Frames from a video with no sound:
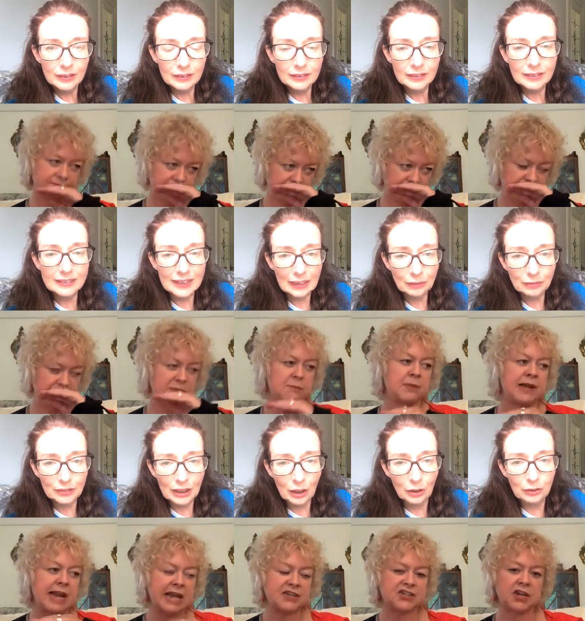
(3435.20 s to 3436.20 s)
Speaker 1: self
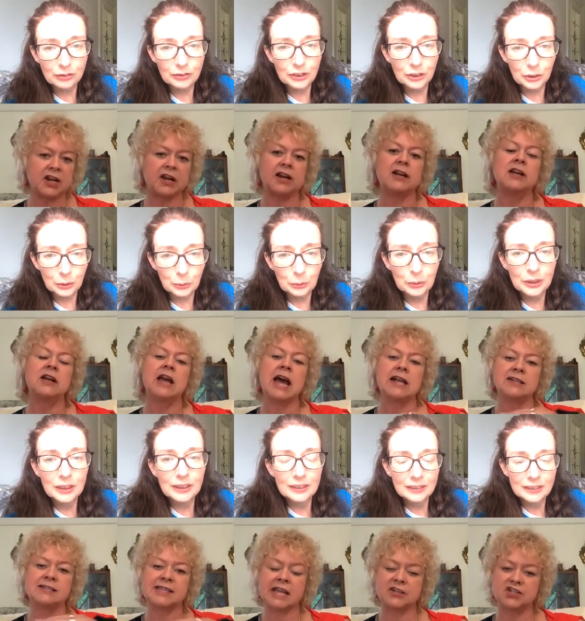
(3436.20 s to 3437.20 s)
love to
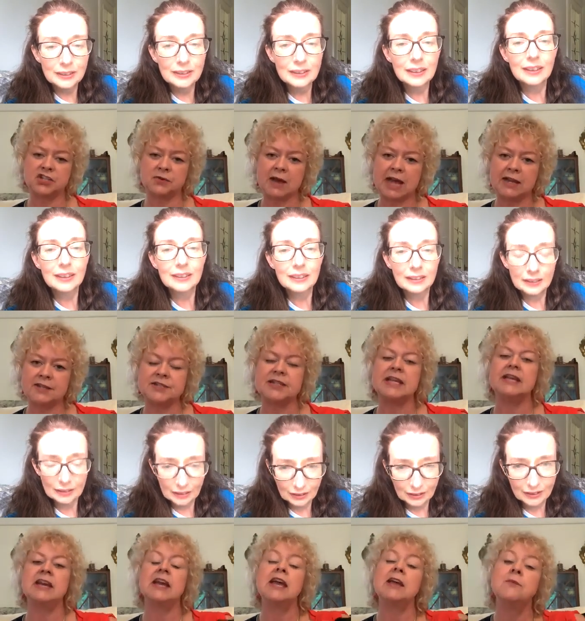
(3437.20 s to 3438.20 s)
sensuality
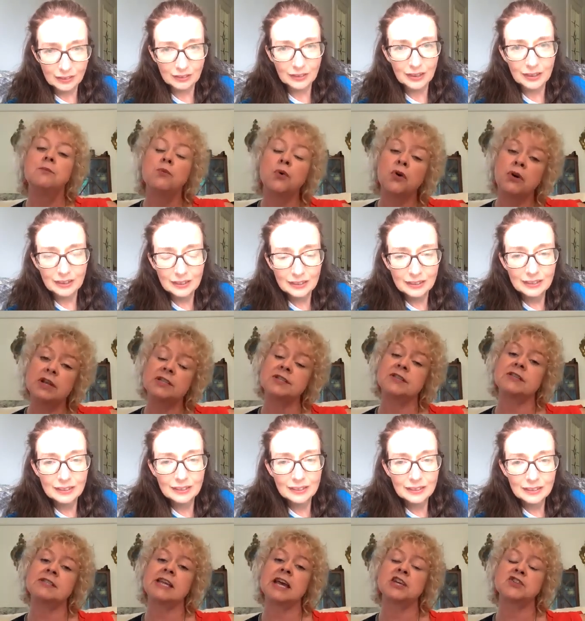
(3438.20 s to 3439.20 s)
more okay. into the
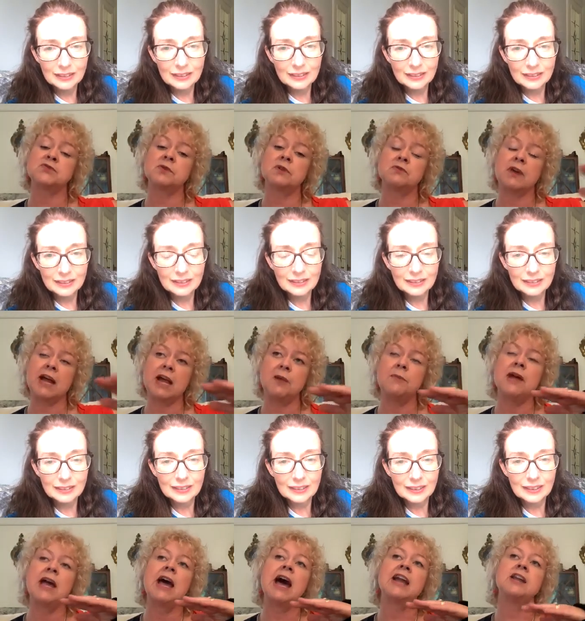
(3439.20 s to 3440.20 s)
sexual realm
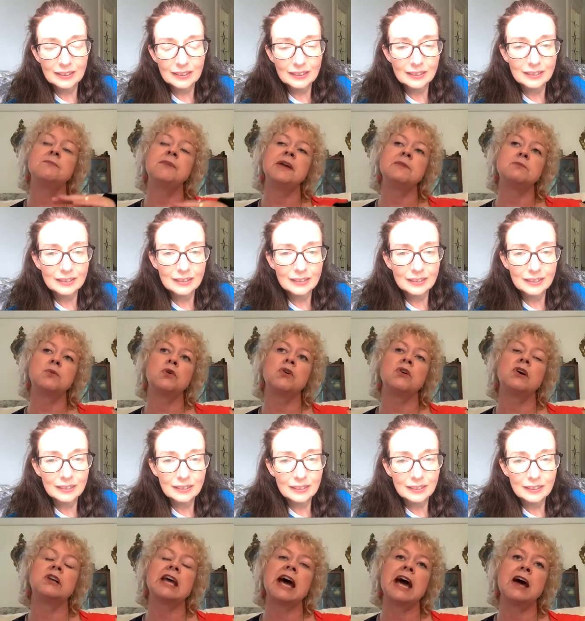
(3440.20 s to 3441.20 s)
and a bit more on
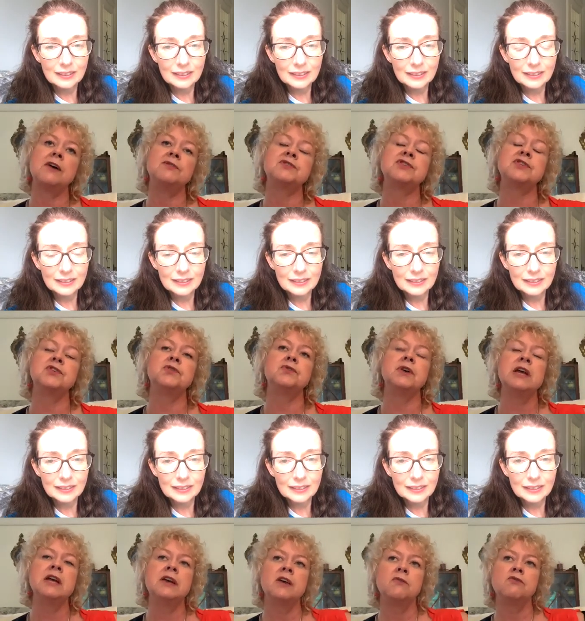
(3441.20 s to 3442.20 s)
how to
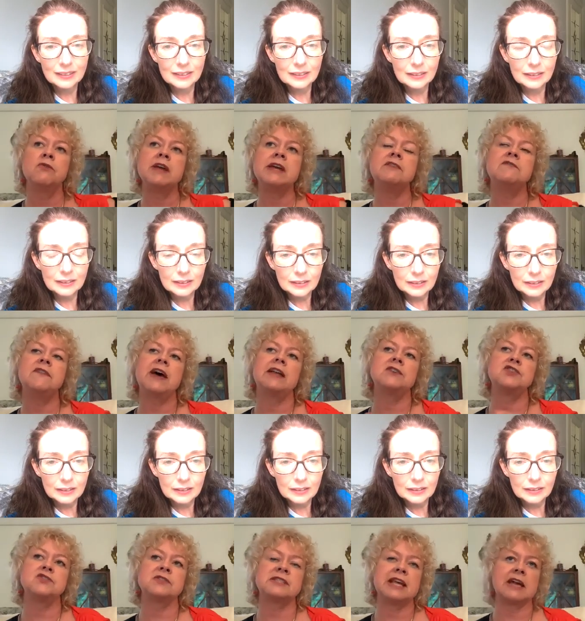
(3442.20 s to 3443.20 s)
reinvent your
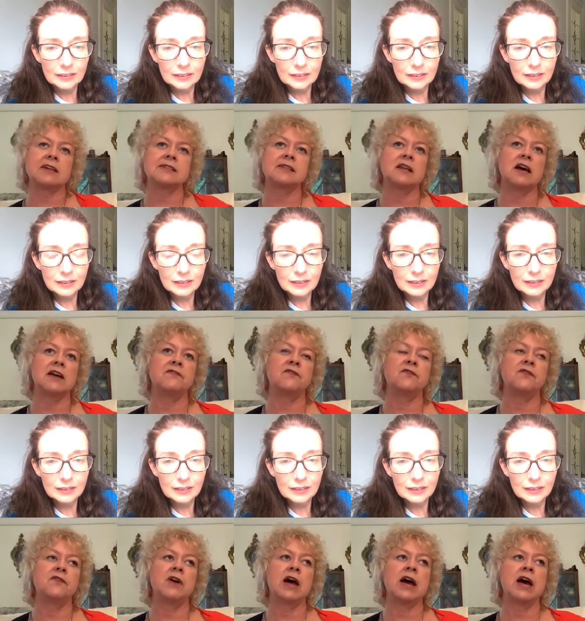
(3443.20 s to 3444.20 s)
sex life
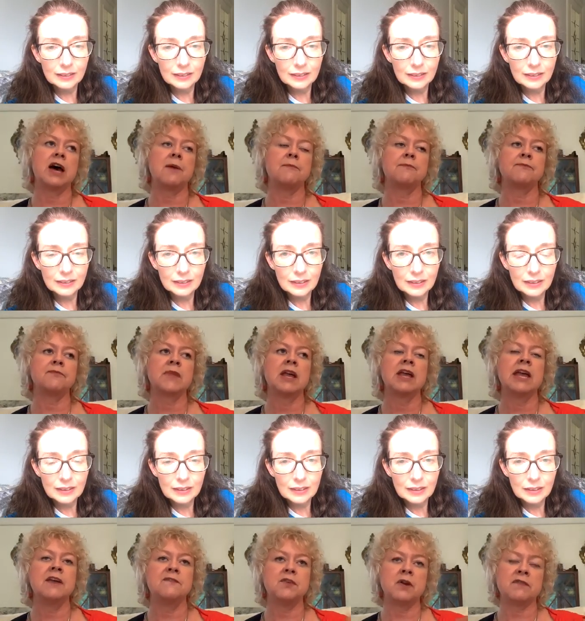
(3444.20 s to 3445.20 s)
um, if you
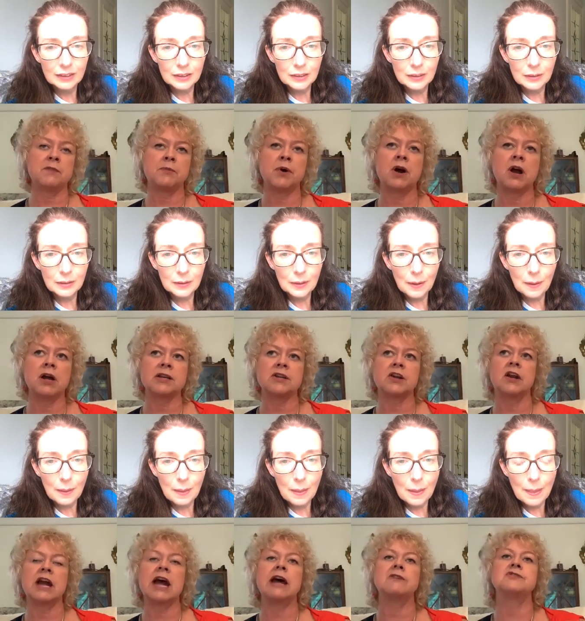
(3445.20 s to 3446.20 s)
have a partner how
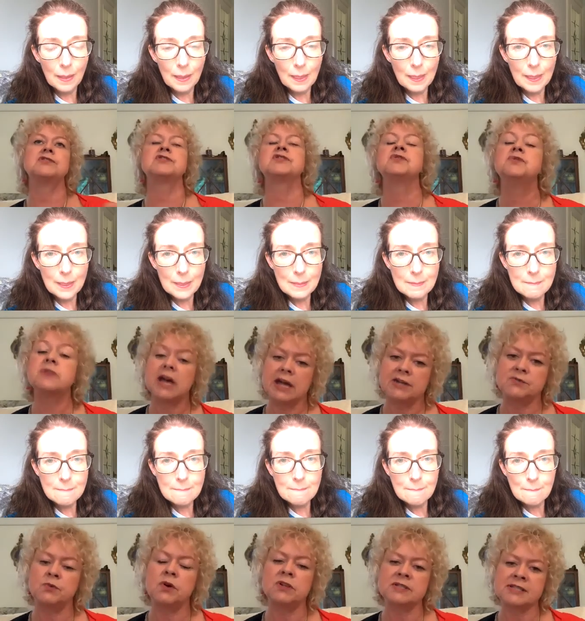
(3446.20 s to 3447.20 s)
to do that
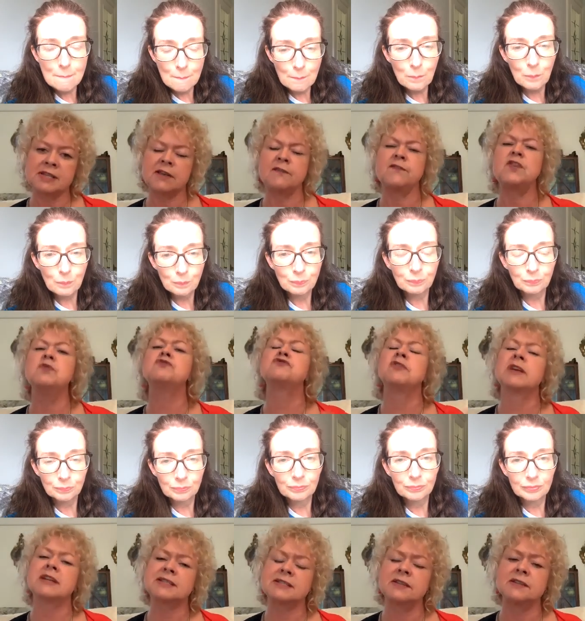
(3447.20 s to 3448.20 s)
what's a few mm-hmm. tricks
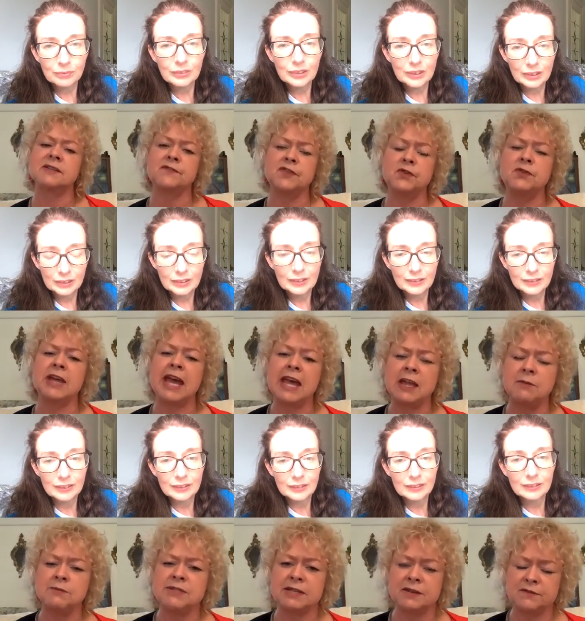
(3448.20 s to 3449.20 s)
and a few games and
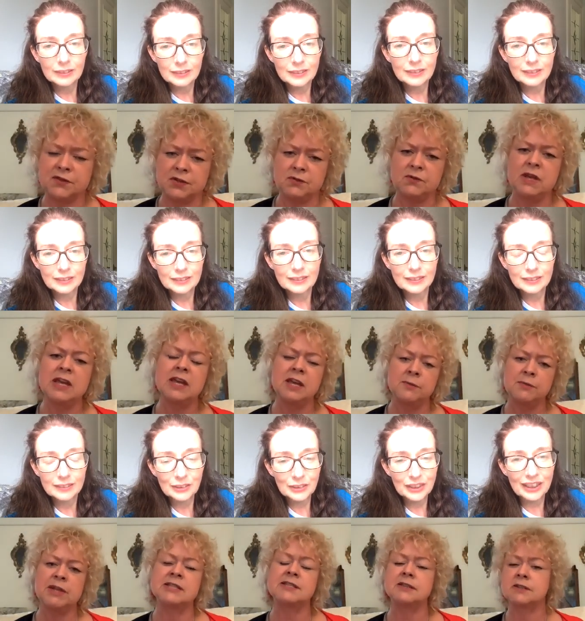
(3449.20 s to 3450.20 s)
a few bits
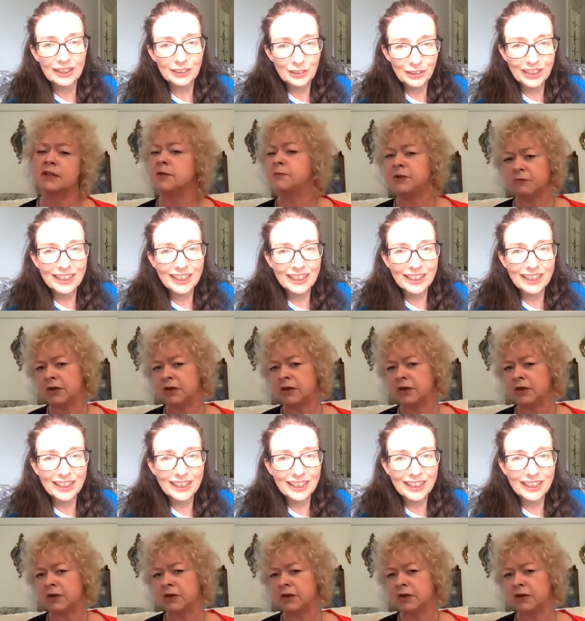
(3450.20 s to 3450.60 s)
that can be really